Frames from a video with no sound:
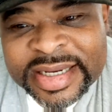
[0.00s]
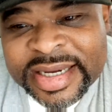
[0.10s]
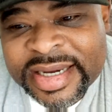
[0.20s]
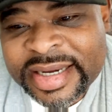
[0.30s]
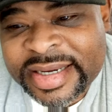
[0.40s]

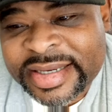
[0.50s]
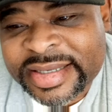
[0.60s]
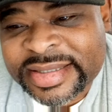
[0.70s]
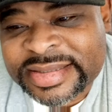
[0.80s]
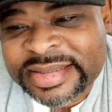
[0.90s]

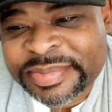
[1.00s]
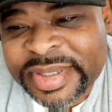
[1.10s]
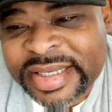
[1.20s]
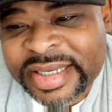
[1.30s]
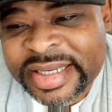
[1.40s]
to
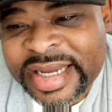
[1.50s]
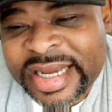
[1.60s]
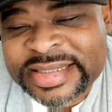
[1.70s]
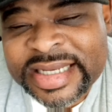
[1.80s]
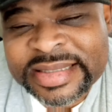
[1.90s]
be
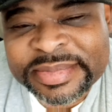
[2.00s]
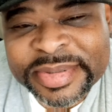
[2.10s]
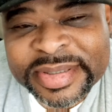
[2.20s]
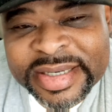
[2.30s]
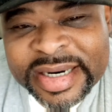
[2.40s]

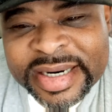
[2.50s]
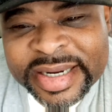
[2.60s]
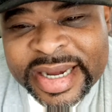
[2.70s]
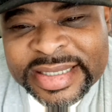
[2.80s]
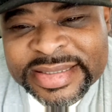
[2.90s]
acceptable in the
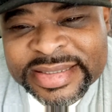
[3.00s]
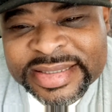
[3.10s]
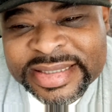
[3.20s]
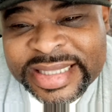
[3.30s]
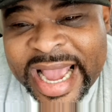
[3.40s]

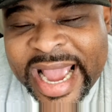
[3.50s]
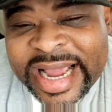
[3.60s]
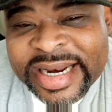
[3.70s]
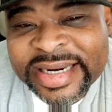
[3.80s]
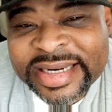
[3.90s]
congregation.
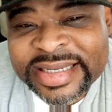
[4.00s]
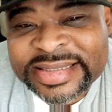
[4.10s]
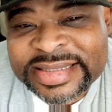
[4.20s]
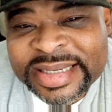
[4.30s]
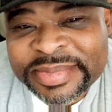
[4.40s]
That
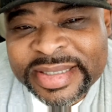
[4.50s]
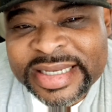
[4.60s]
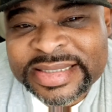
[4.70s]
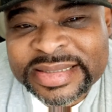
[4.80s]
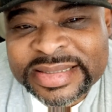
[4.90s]
is something
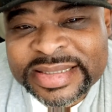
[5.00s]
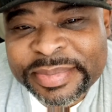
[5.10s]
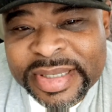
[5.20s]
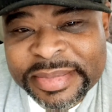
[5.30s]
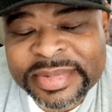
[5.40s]
that
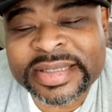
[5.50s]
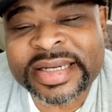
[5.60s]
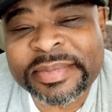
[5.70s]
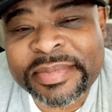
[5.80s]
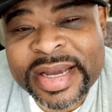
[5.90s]
subliminally
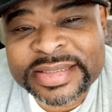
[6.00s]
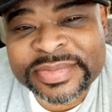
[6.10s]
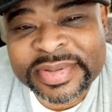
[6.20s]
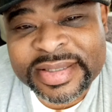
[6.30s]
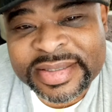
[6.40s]
can mess
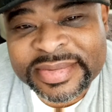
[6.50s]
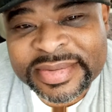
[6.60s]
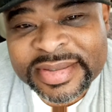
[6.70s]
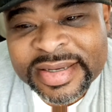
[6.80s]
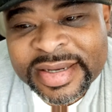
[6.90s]
with you.
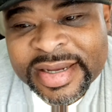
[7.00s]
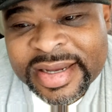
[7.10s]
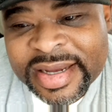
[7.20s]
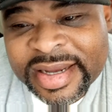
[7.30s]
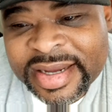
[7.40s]

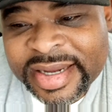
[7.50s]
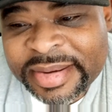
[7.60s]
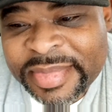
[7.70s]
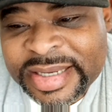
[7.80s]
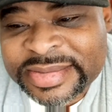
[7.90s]
It
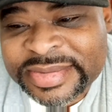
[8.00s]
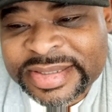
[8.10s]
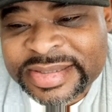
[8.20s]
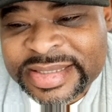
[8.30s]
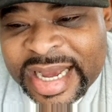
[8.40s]
can mess with
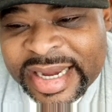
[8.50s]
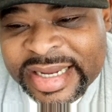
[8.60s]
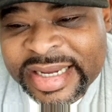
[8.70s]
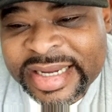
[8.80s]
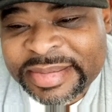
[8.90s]
your
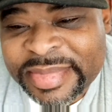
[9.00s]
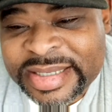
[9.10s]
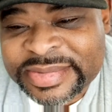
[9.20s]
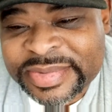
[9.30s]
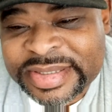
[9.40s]
psyche. It can
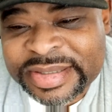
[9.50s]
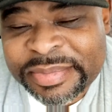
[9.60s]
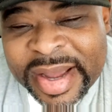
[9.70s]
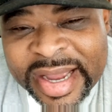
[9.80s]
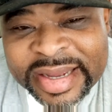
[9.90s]
mess with your
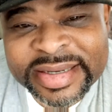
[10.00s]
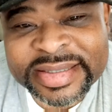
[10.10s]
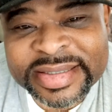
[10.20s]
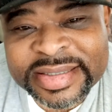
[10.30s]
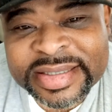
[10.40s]

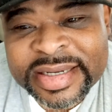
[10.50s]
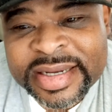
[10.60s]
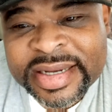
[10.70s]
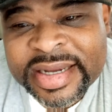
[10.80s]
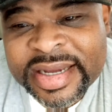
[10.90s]
manhood.
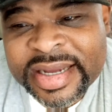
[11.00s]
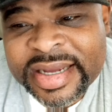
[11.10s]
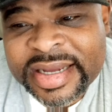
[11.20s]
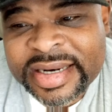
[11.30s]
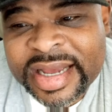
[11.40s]

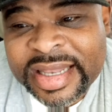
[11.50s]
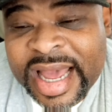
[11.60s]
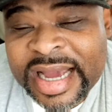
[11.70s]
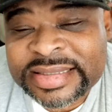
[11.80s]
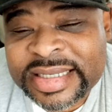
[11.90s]
And a
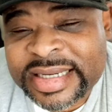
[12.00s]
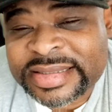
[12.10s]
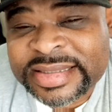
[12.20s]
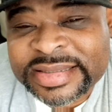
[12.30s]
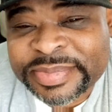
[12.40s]
lot of
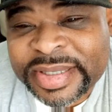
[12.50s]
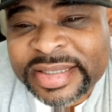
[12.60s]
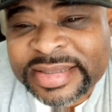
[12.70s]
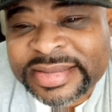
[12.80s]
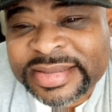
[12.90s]
times these
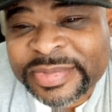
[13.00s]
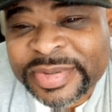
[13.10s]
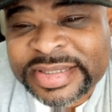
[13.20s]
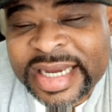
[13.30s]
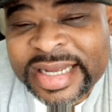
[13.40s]
brothers
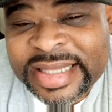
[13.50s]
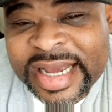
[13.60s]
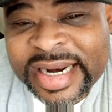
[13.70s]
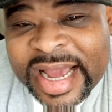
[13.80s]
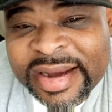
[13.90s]
will take
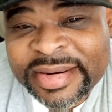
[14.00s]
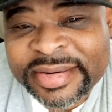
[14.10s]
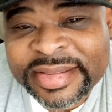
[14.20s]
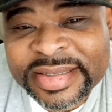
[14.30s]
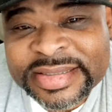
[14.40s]
that out
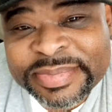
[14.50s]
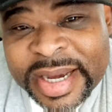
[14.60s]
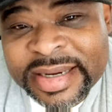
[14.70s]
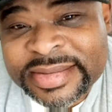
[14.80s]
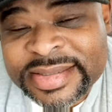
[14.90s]
on their
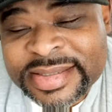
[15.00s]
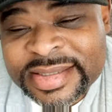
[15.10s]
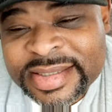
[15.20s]
spouse.